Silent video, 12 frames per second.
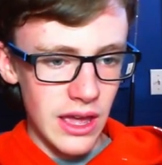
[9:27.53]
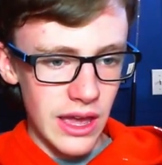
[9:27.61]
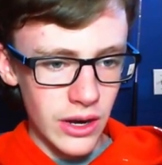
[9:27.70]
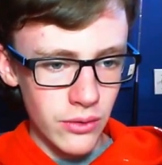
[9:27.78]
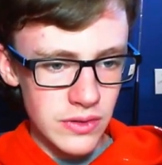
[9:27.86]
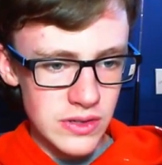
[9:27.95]
And
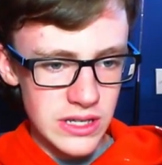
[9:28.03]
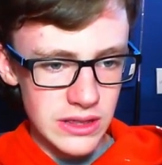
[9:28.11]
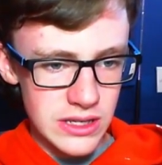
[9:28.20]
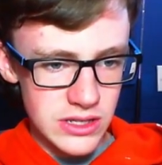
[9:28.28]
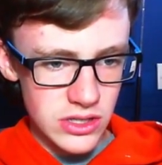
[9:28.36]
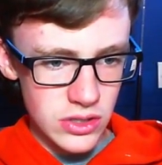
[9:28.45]
now if we set
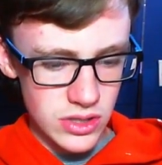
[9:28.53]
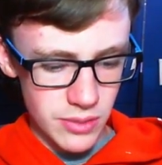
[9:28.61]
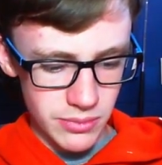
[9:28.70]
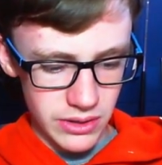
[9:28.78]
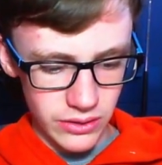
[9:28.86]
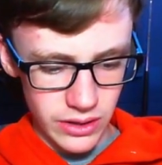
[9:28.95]
this to
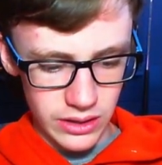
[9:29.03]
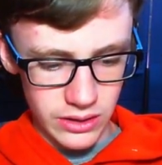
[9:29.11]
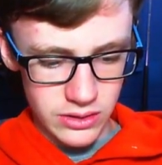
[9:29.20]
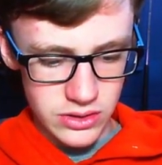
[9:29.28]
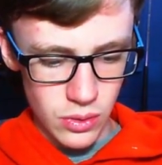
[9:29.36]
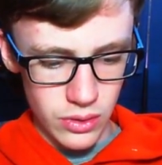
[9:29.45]
something like,
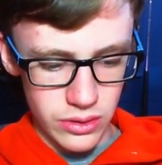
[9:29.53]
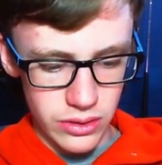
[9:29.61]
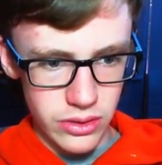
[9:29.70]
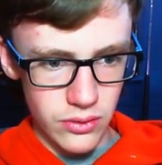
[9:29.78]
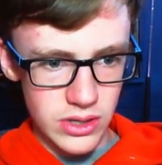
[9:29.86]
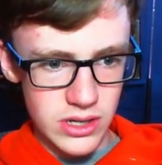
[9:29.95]
let's go with
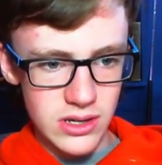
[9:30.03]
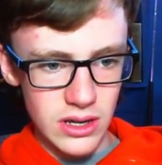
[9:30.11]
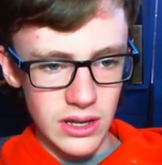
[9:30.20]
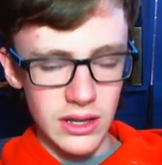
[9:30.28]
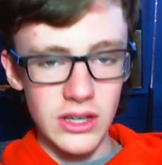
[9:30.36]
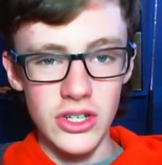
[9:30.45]
3,
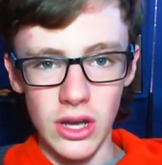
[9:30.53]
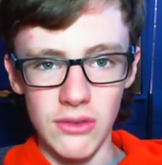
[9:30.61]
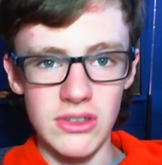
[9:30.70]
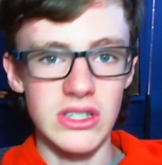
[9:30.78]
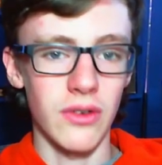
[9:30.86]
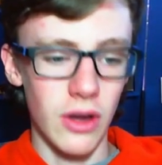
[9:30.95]
that should give
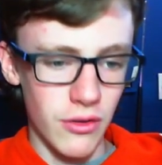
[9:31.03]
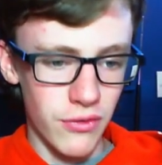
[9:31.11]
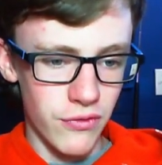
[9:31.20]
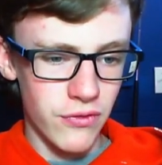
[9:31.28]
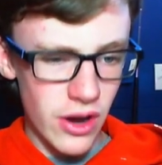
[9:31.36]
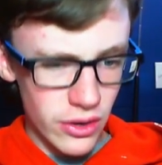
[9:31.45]
us a
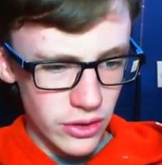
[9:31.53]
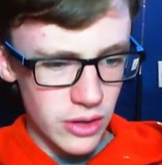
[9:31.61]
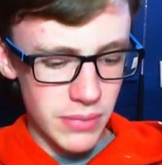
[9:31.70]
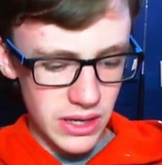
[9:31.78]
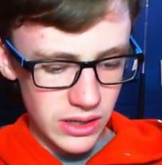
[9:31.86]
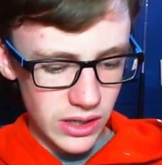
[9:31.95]
fairly
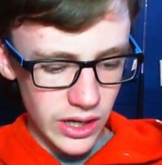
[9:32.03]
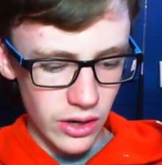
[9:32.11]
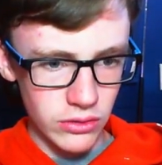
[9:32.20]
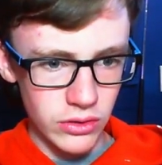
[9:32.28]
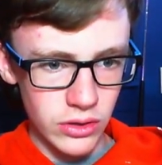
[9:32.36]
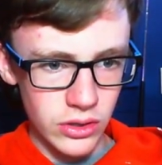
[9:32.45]
big
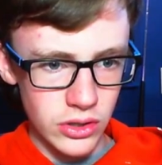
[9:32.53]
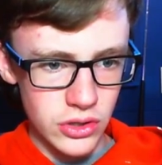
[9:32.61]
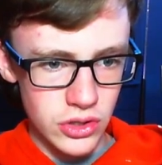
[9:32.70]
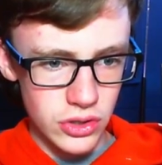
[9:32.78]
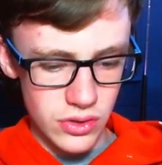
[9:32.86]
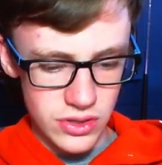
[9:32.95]
character.
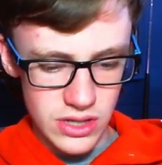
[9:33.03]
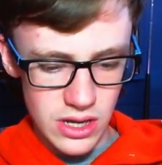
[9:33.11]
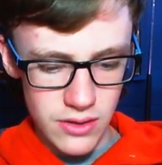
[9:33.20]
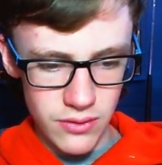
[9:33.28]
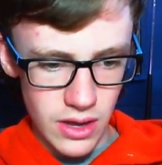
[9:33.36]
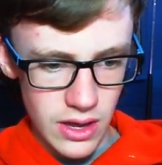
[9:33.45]
Control
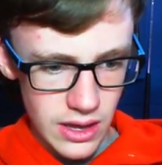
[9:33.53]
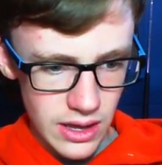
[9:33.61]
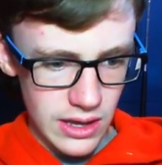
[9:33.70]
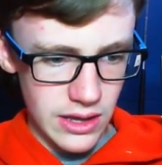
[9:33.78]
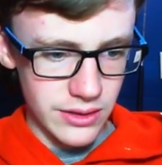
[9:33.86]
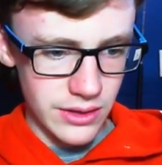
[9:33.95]
save,
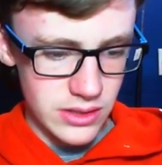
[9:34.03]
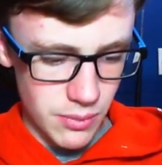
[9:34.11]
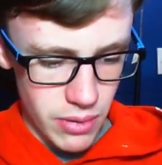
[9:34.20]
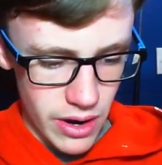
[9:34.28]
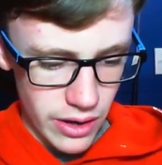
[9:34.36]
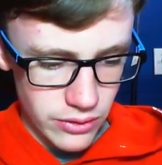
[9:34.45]
and let's
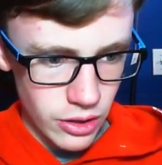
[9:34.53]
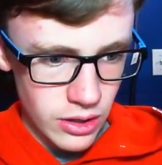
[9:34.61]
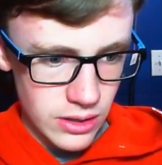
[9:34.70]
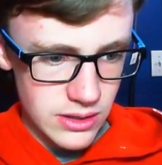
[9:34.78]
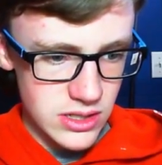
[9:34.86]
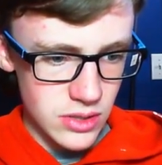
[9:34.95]
compile and run
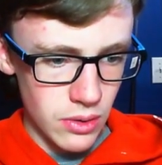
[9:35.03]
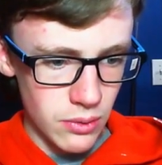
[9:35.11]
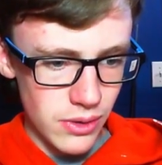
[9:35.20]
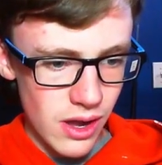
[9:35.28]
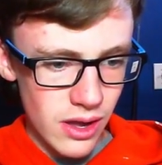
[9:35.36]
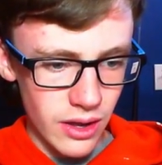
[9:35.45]
it and see what
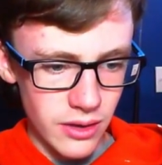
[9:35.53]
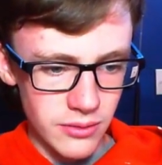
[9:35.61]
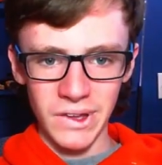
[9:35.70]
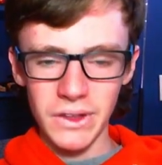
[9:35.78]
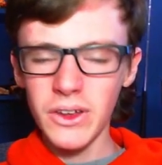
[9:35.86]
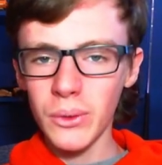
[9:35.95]
we got.
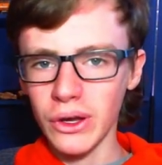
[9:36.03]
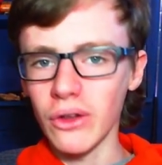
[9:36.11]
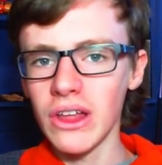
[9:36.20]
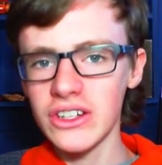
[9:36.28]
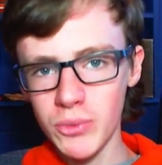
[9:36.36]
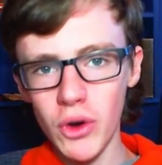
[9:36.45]
There we go,
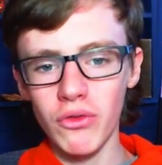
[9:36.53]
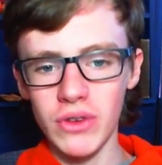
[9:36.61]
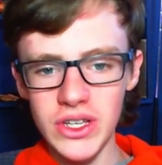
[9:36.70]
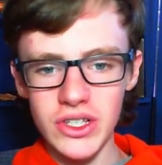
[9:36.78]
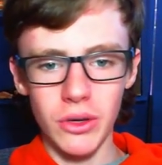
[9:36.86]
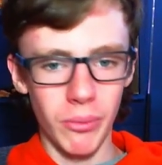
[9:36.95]
that's more
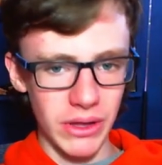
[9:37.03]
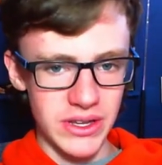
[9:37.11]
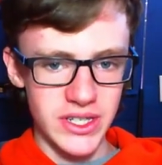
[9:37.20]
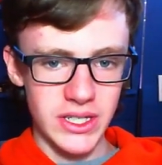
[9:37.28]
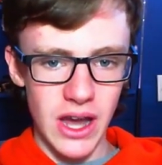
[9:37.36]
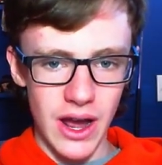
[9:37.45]
reasonably
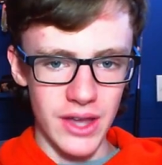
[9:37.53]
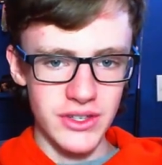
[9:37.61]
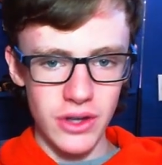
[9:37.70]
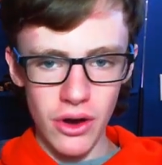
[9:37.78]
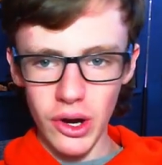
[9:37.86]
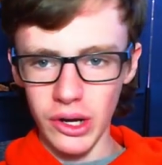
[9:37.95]
sized.
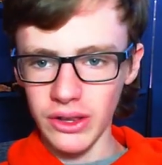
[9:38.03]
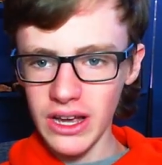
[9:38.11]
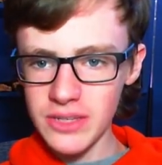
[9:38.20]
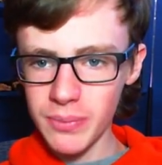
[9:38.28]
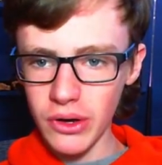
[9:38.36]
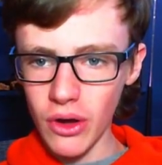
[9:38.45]
Alright,
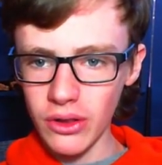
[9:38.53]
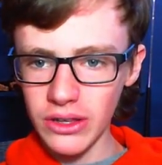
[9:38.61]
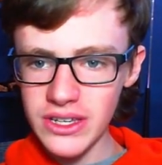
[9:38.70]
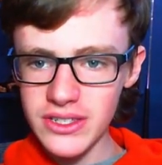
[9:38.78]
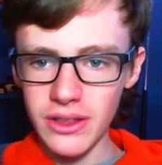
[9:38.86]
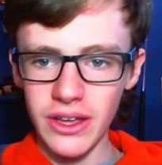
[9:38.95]
last but not
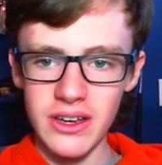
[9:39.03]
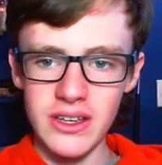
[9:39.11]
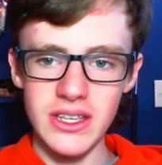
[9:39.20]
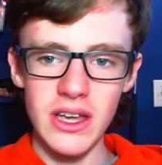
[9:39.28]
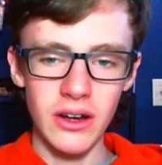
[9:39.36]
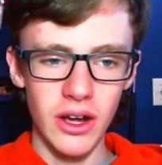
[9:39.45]
least, like I
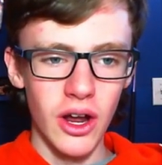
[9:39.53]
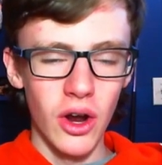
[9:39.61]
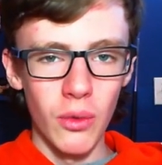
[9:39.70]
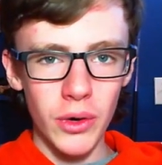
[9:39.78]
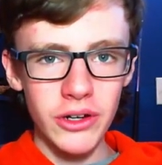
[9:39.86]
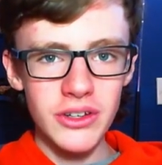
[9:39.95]
said,
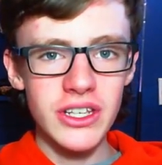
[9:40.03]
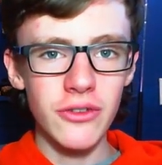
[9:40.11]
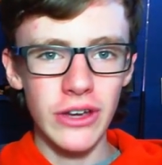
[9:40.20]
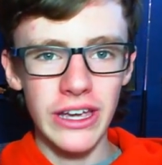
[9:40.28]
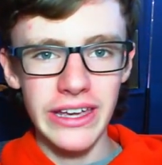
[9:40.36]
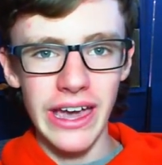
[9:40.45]
we're gonna see if
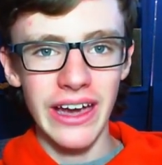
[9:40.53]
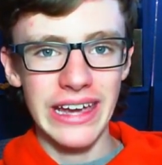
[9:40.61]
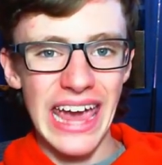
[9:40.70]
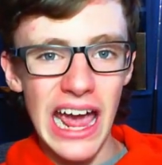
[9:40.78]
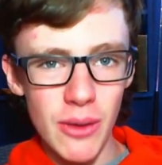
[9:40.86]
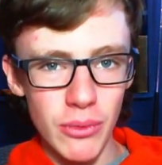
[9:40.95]
we can get a
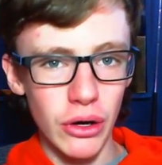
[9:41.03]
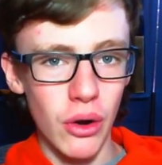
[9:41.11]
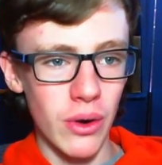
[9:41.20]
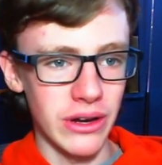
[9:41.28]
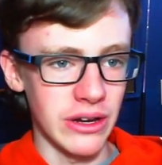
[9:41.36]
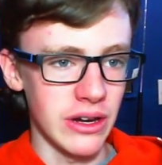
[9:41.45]
camera
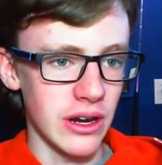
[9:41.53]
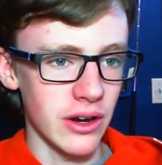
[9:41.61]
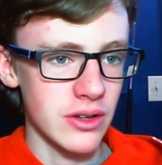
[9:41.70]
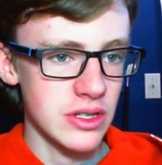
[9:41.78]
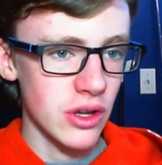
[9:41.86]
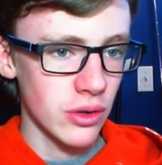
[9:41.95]
going in here.
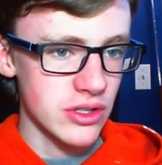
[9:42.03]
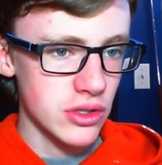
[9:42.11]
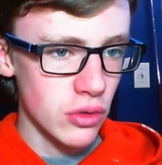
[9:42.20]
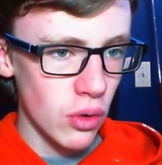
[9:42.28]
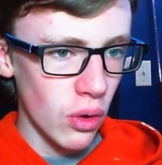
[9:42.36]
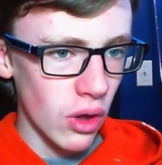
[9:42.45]
So let's
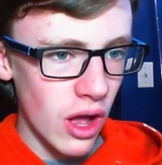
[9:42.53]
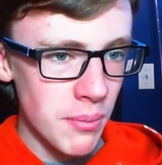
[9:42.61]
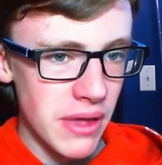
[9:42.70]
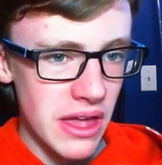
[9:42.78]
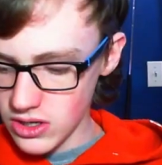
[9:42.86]
scroll up.